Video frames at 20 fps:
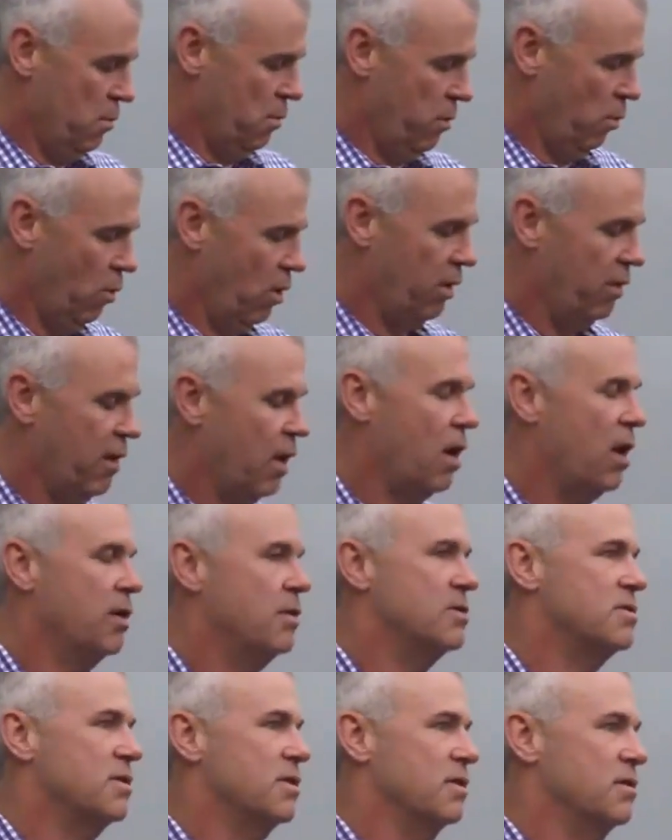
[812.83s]
But one of the
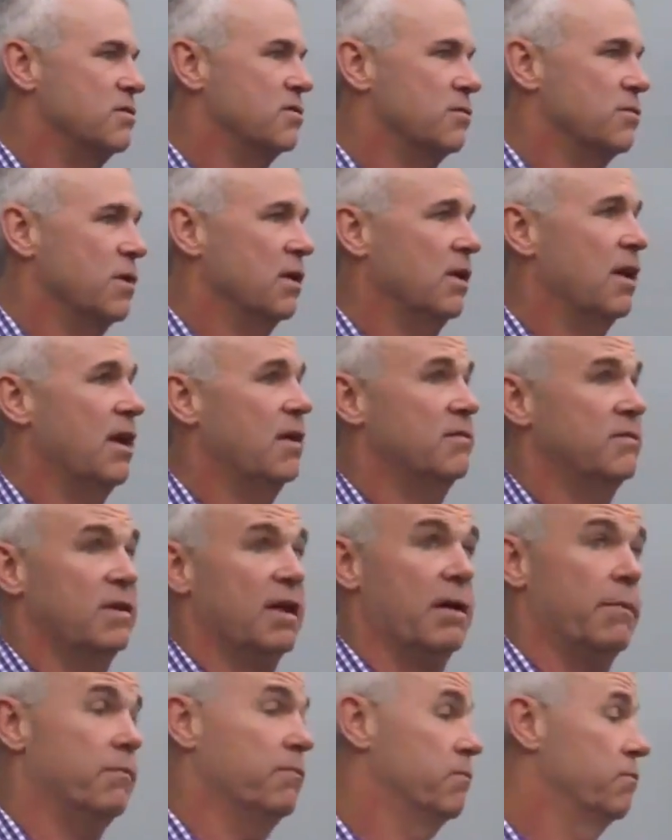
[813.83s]
hardest things to realize, and
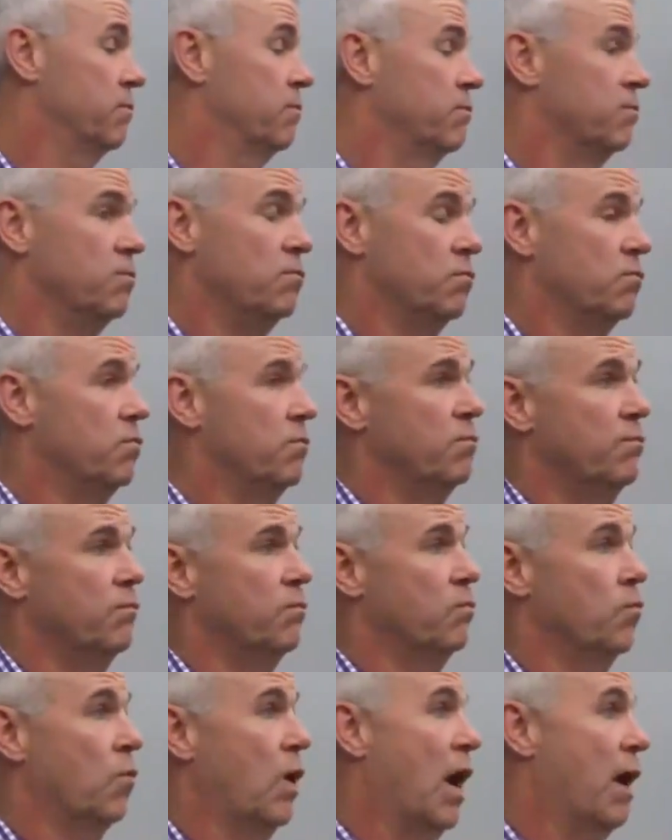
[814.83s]
I'm,
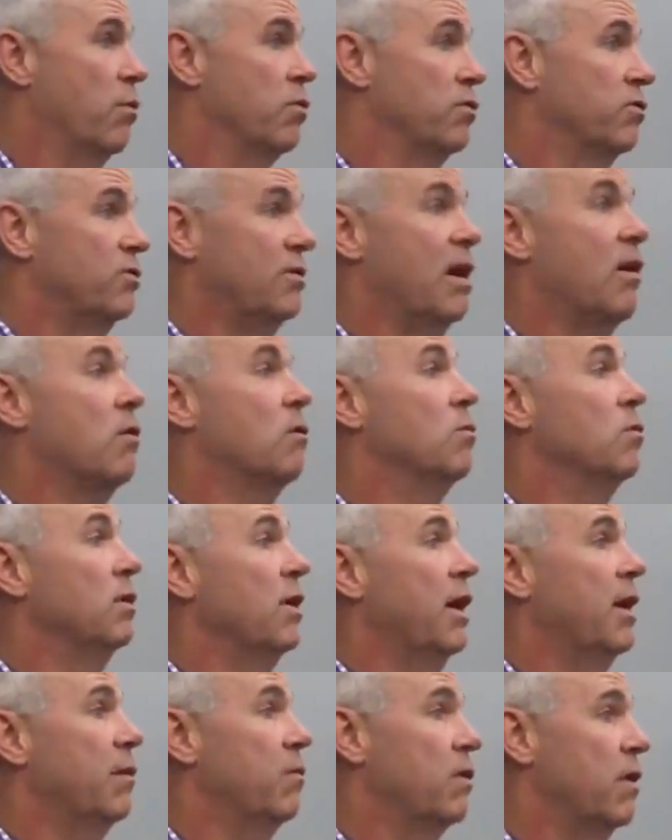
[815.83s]
I was terrible
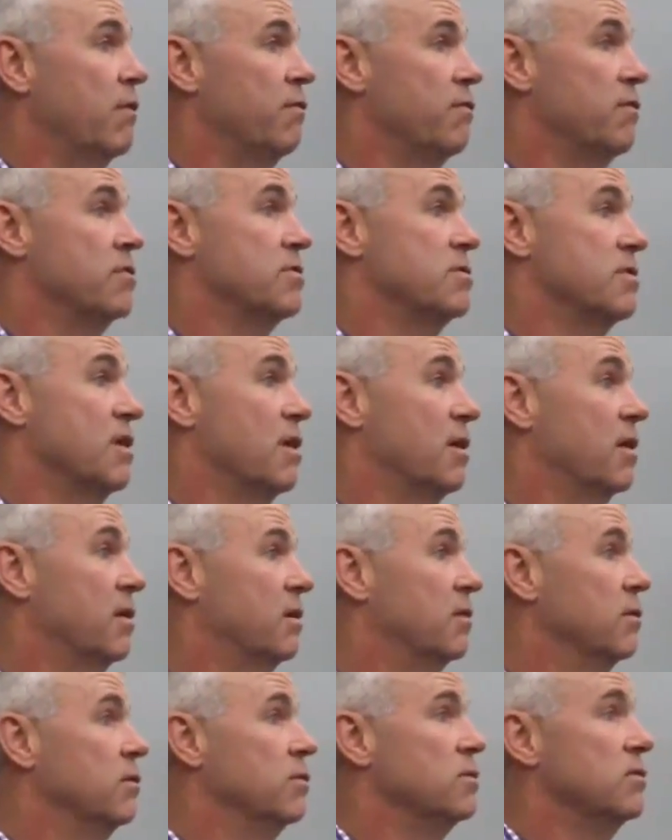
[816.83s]
at it when I first
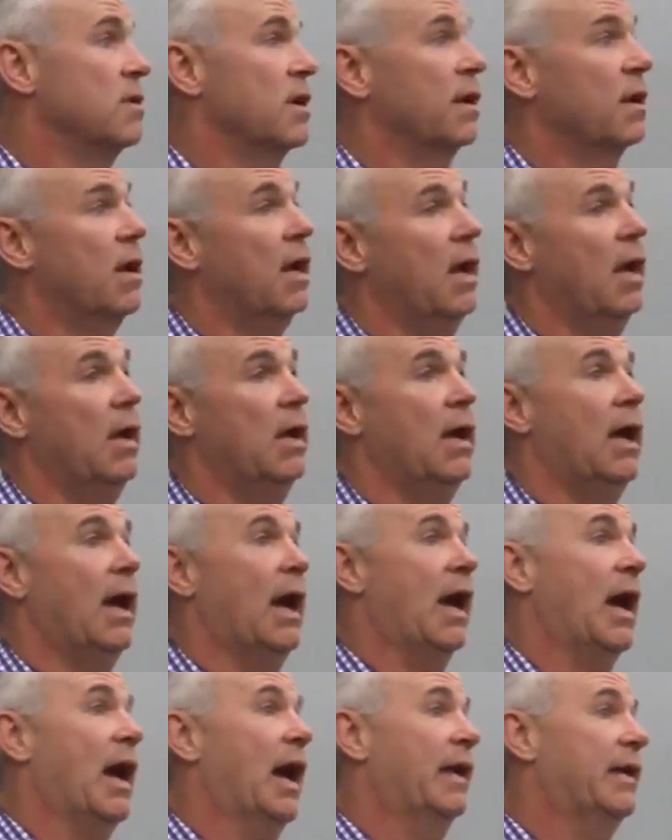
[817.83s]
started too, was like,
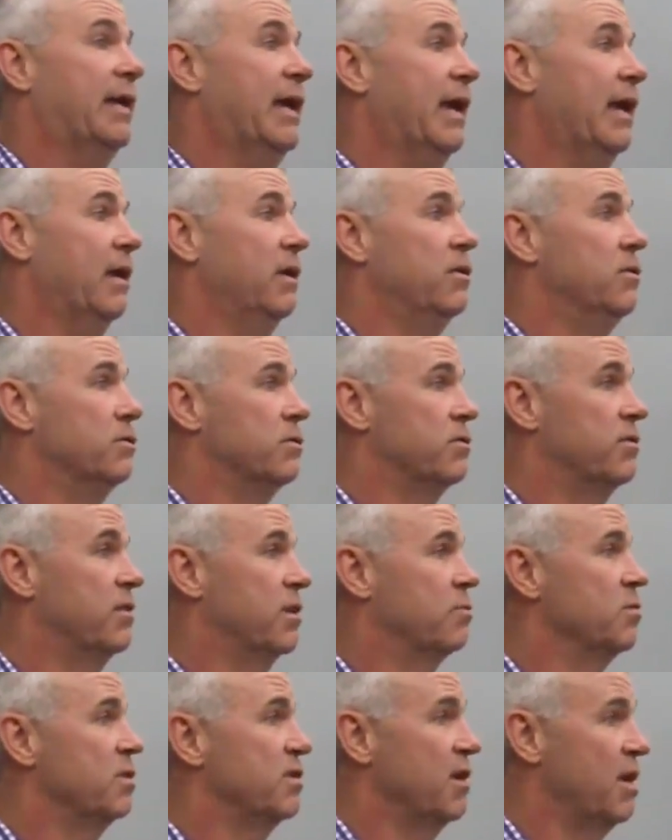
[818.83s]
I can't use
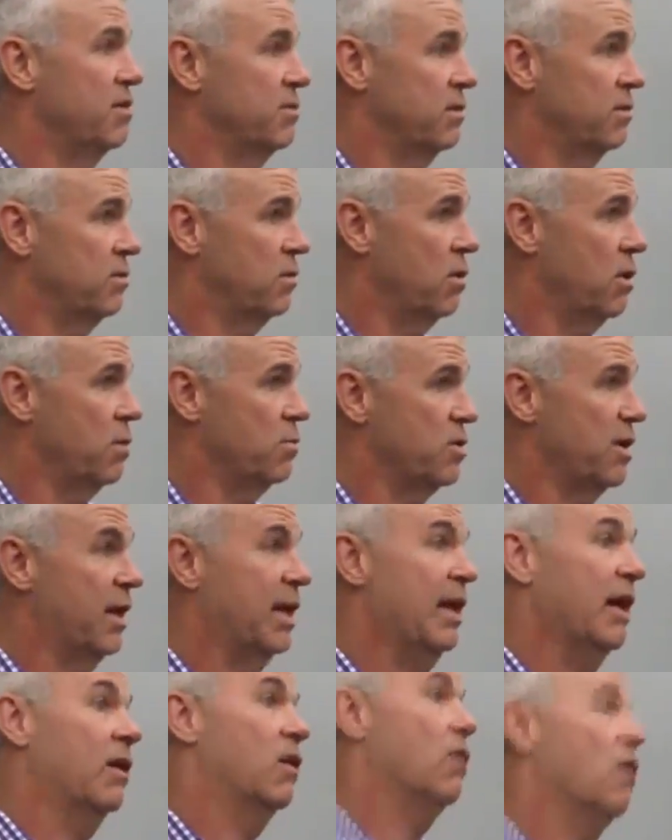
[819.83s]
stigmatizing terms. I
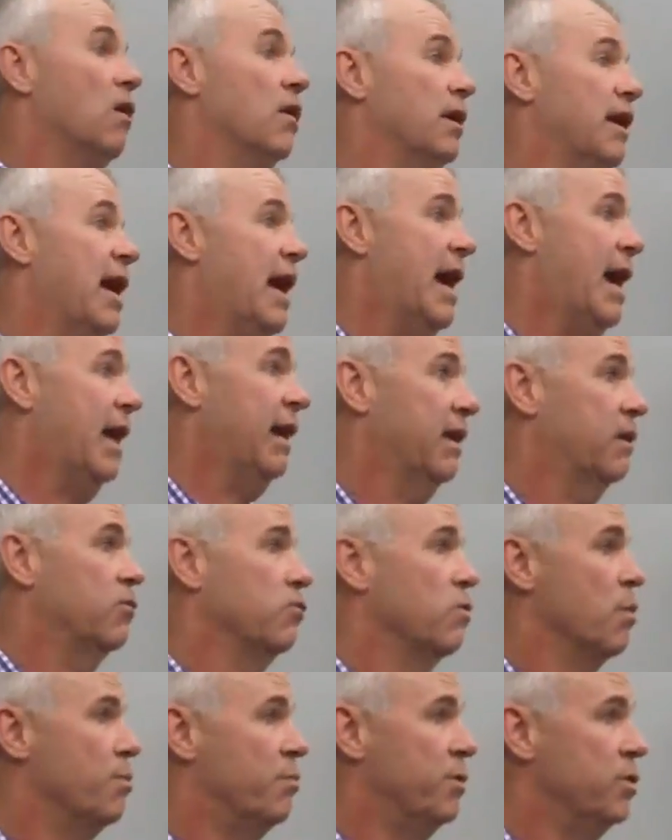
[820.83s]
can't call it addict
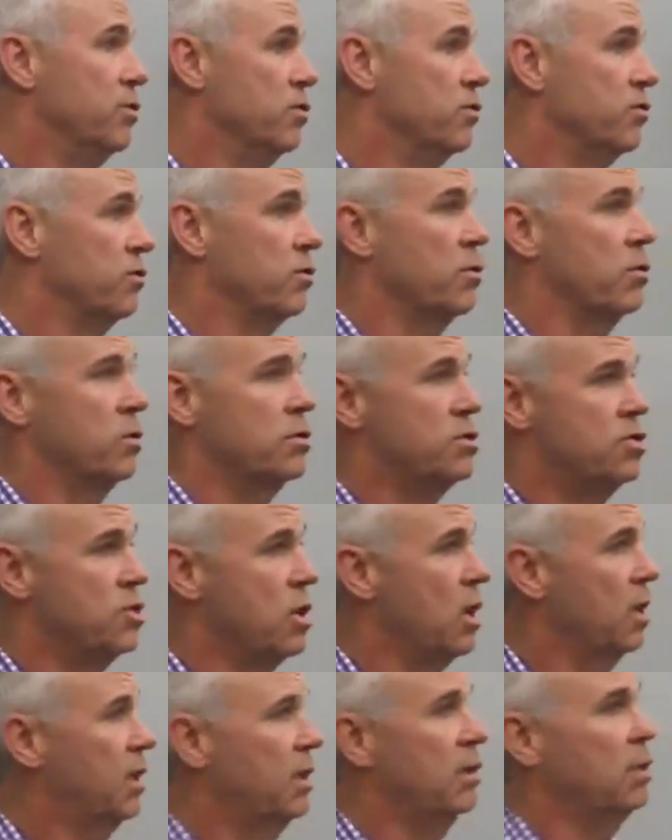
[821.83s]
or abuser or
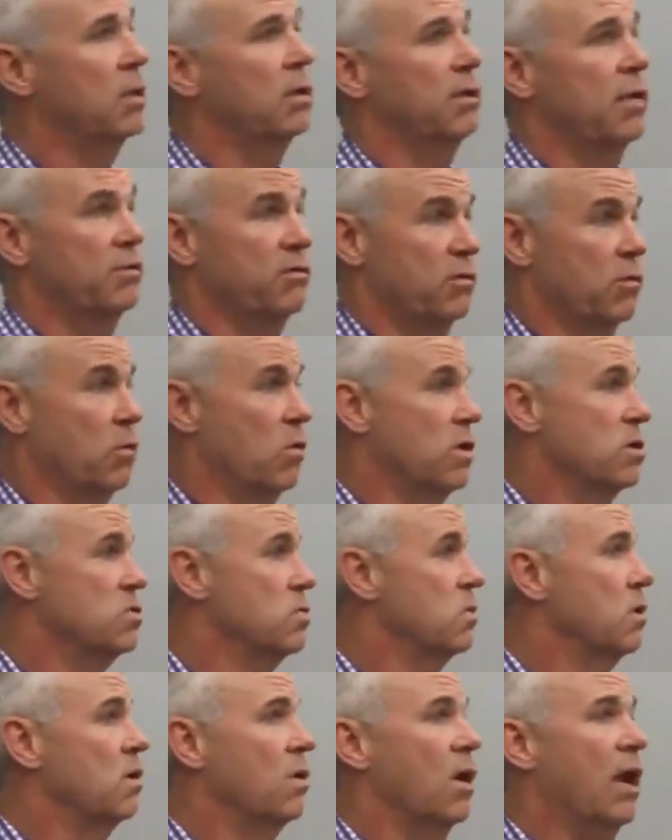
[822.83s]
junkie, or that's the worst
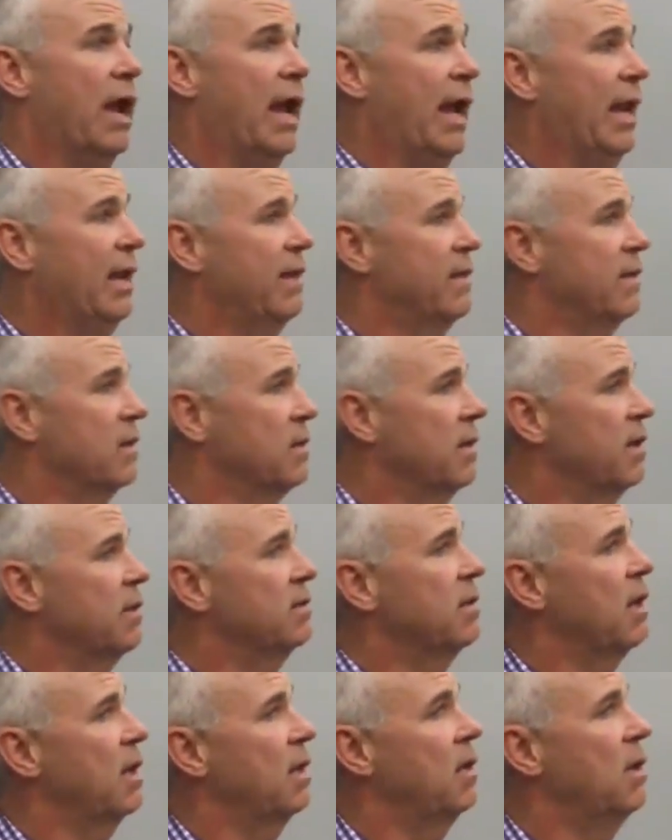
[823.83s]
one, or anything like
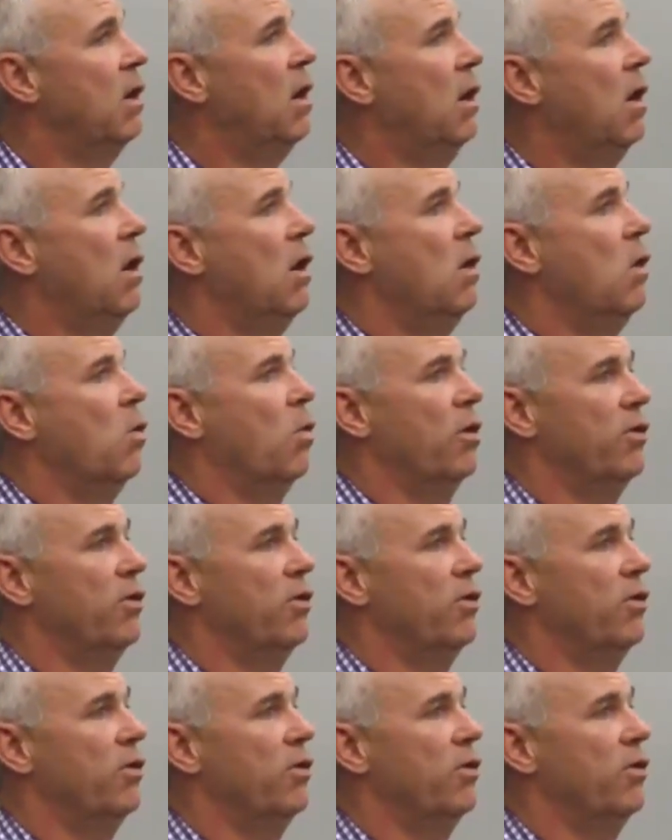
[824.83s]
that.